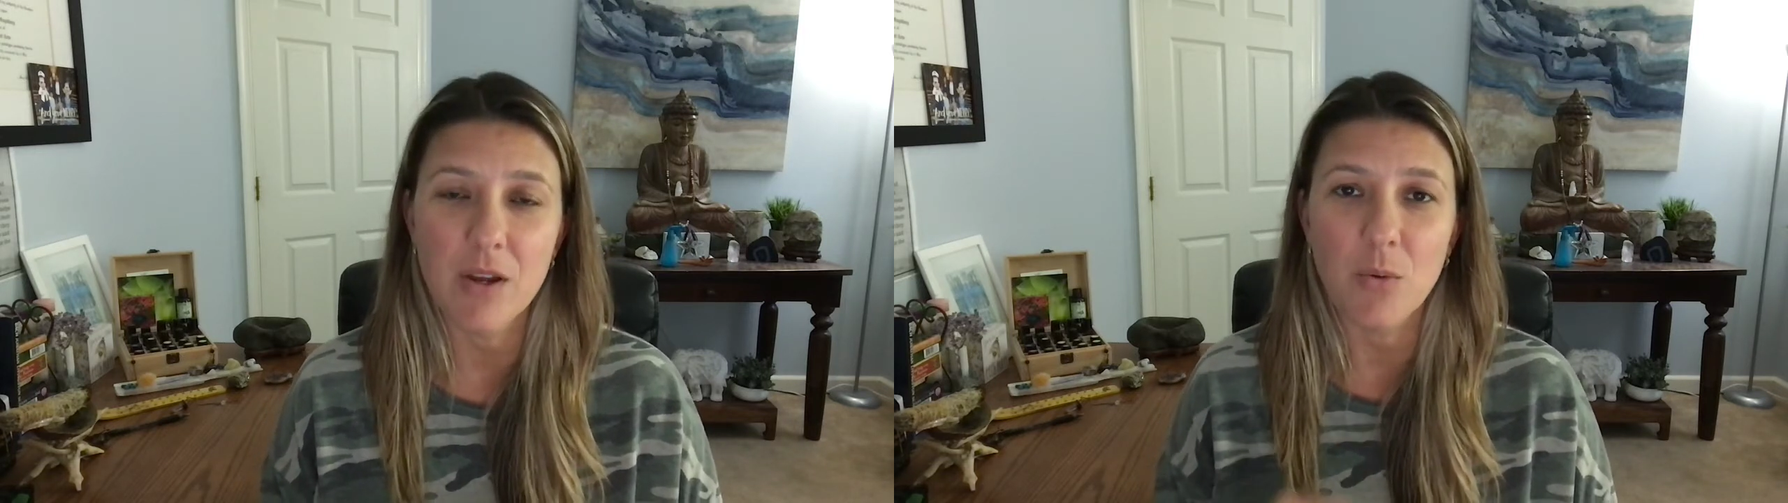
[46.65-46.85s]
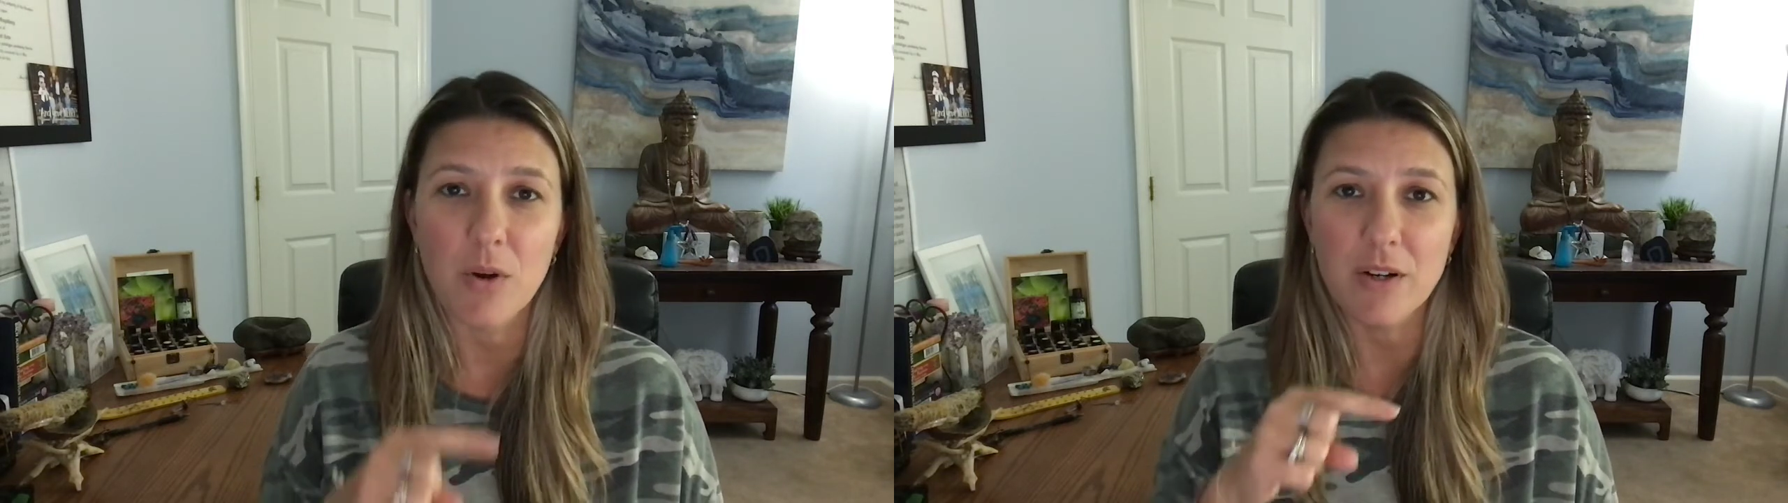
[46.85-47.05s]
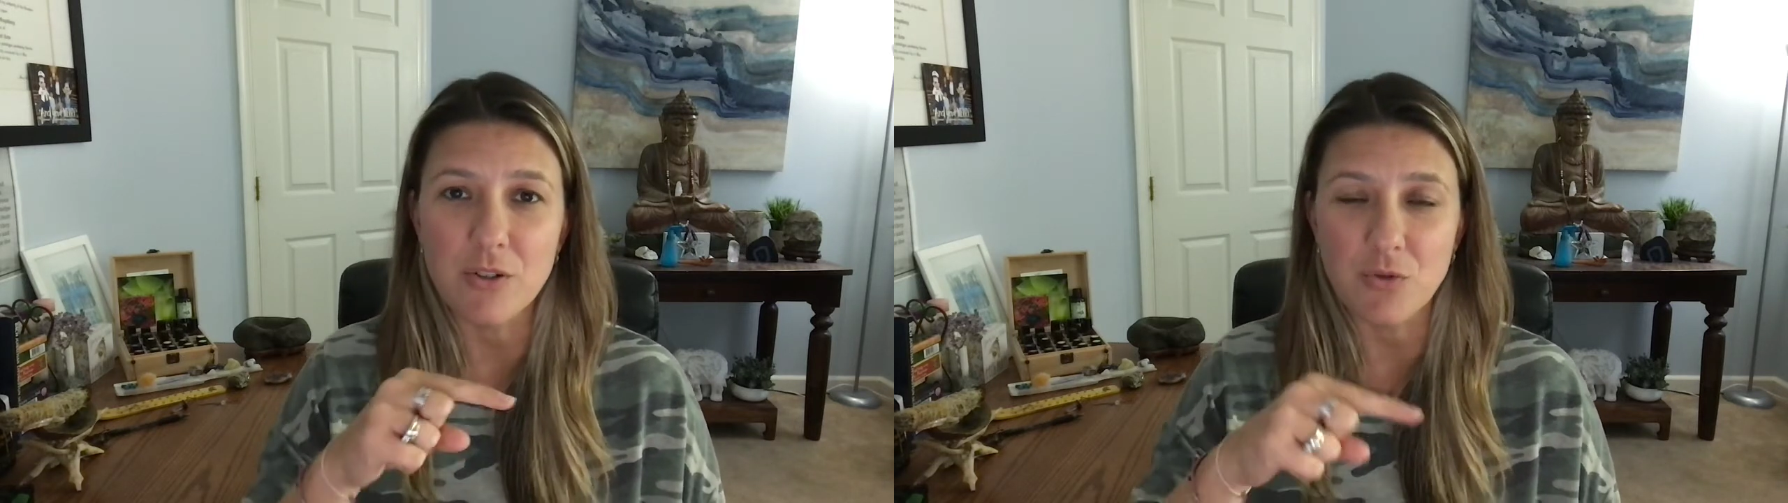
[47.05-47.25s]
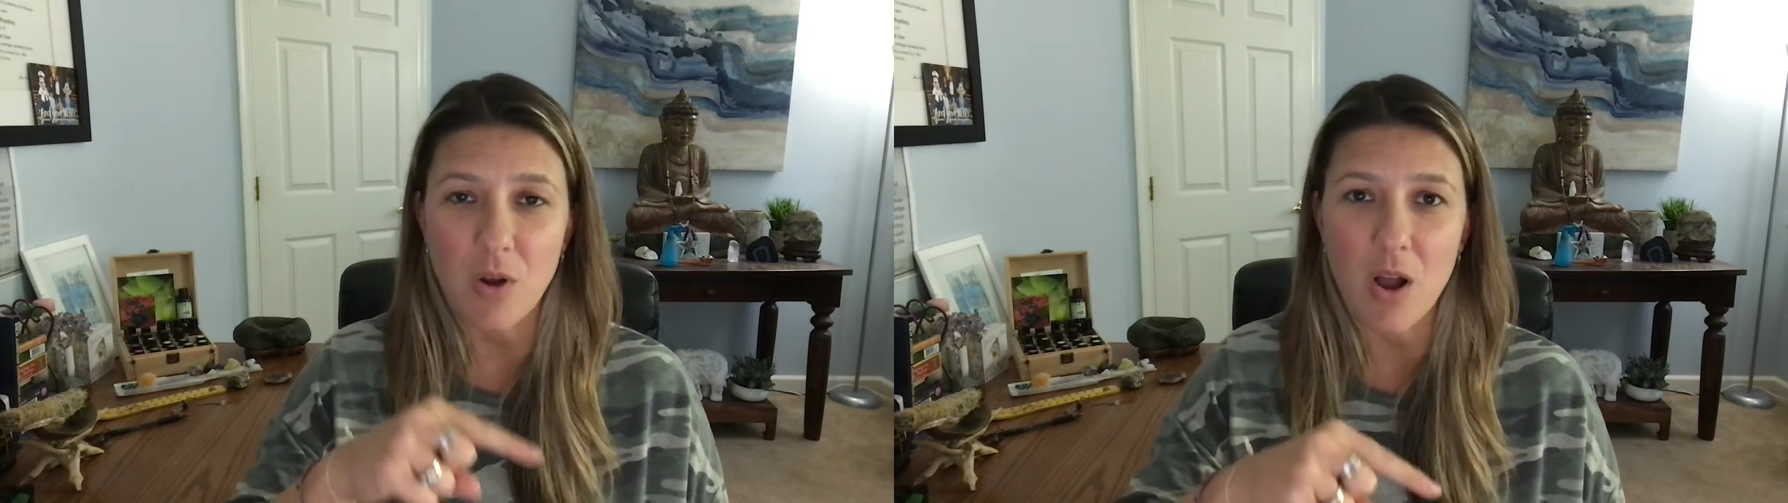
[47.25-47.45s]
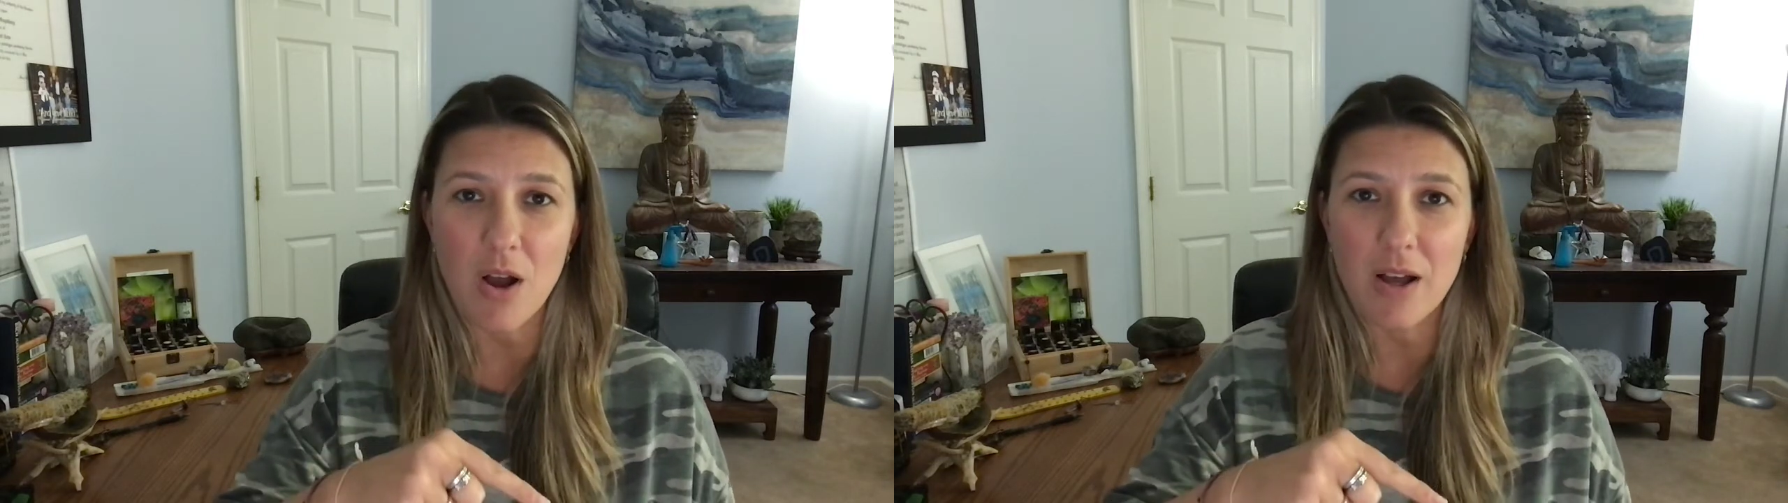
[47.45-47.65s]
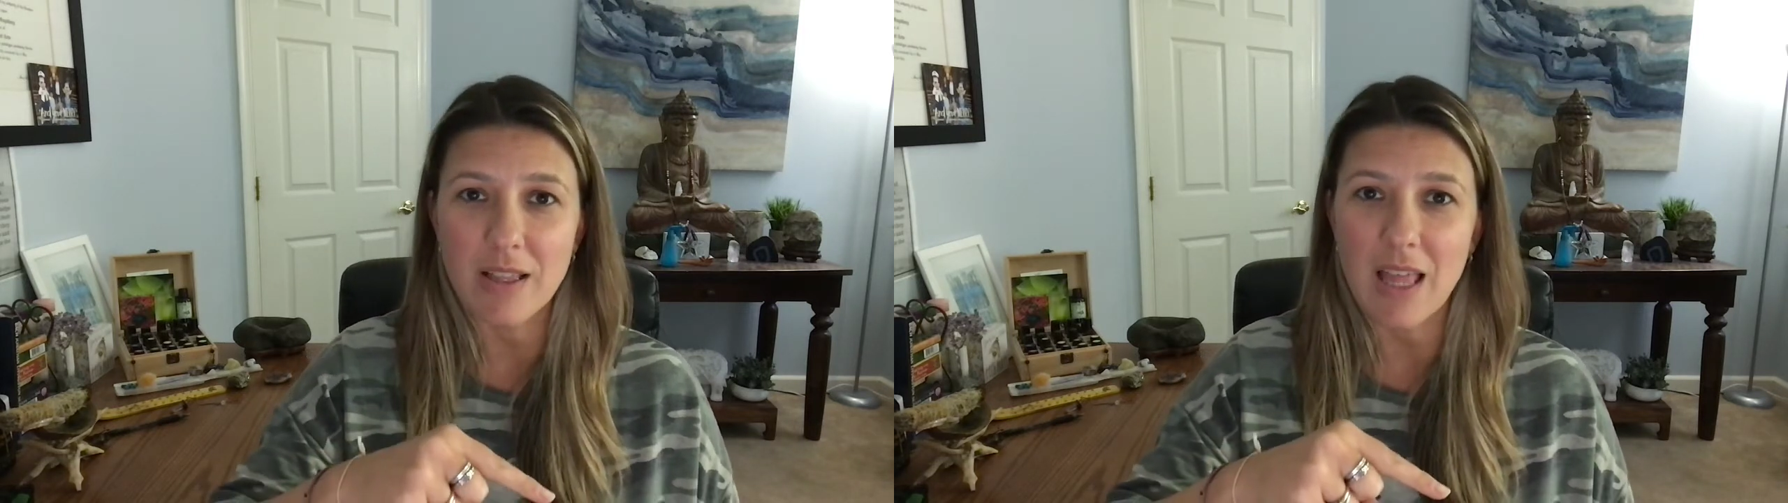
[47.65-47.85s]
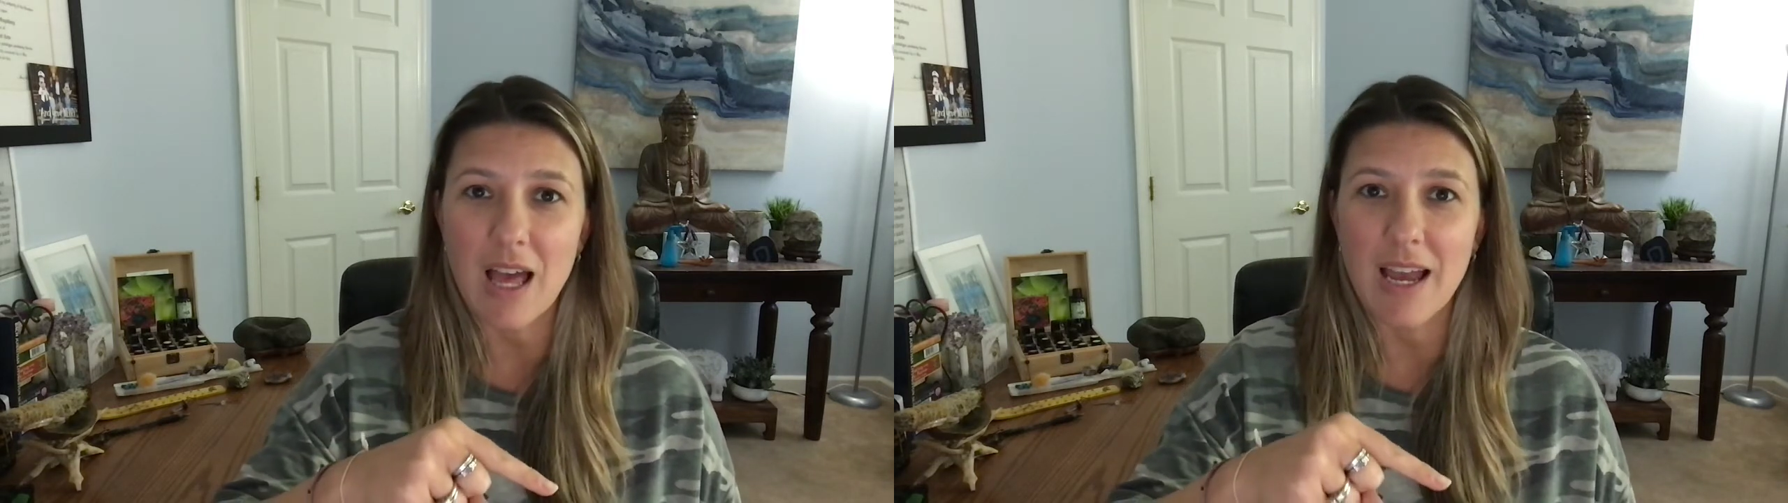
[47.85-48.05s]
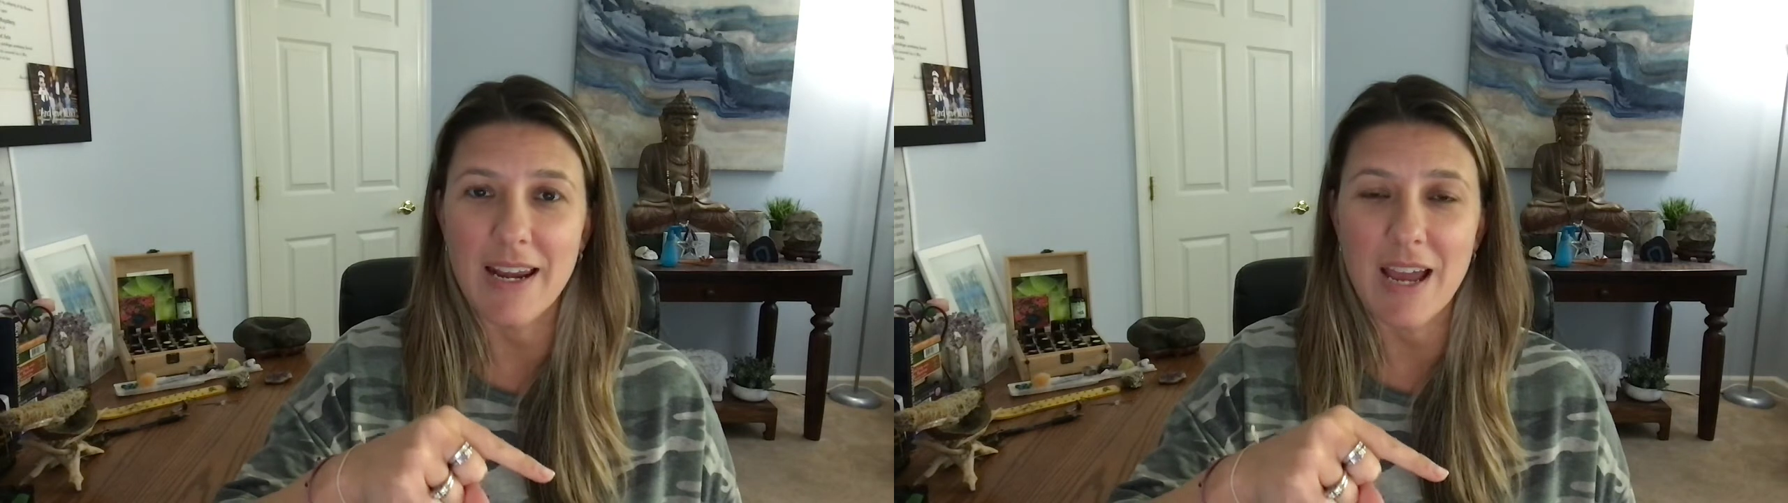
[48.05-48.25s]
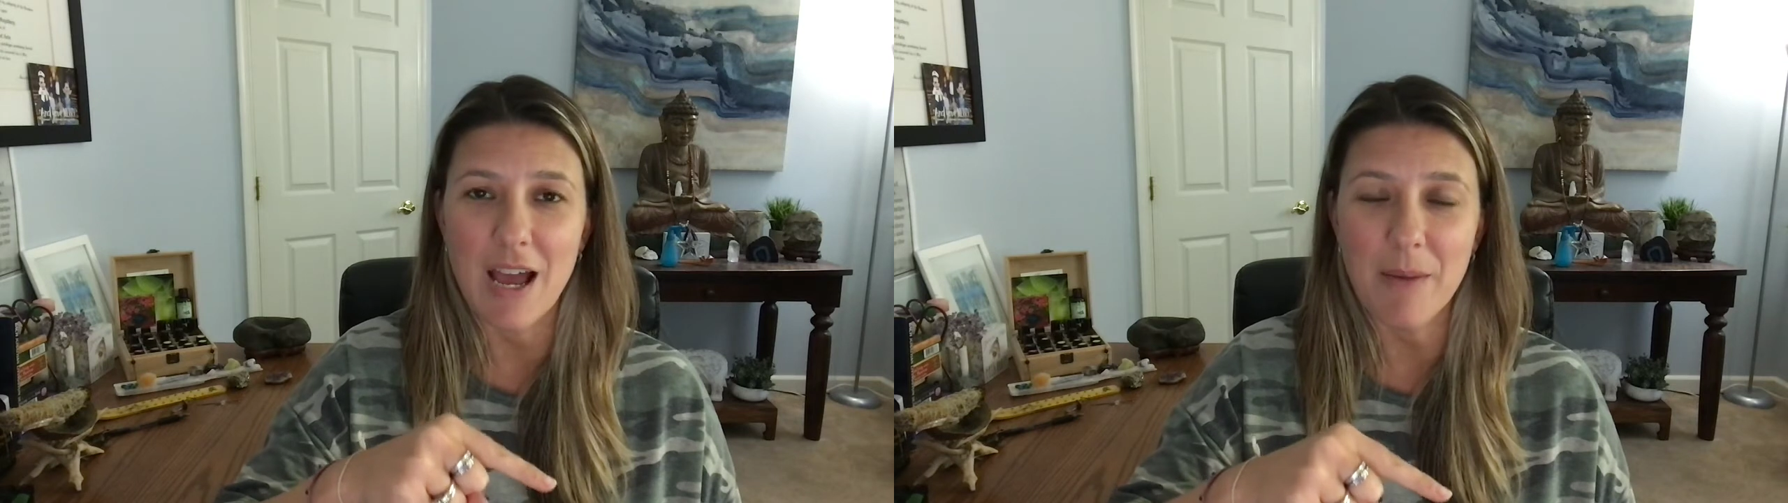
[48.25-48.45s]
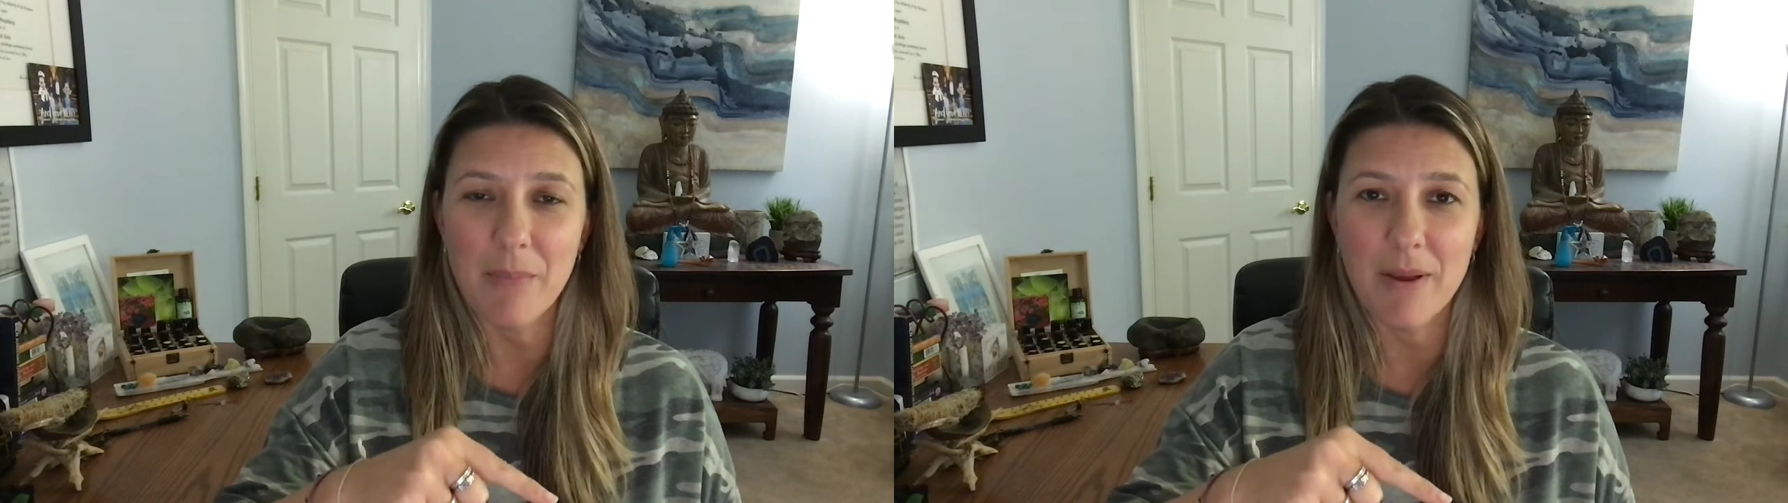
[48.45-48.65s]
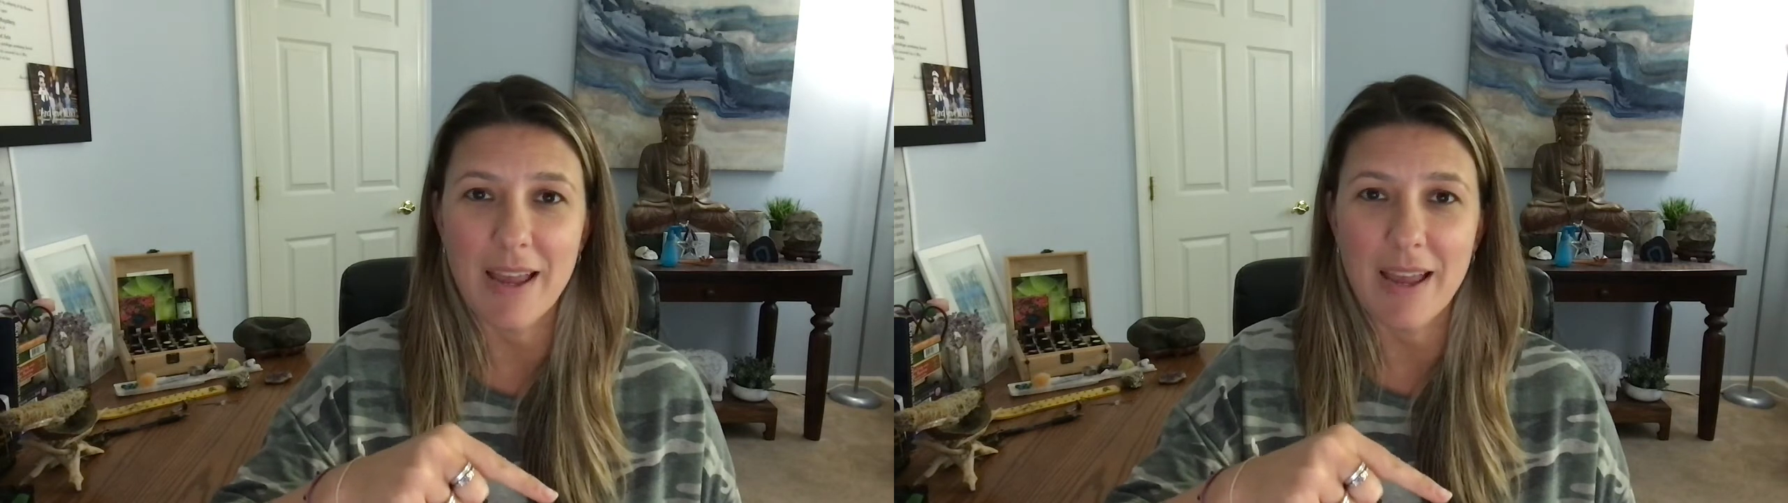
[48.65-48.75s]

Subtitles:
we're going to draw a line up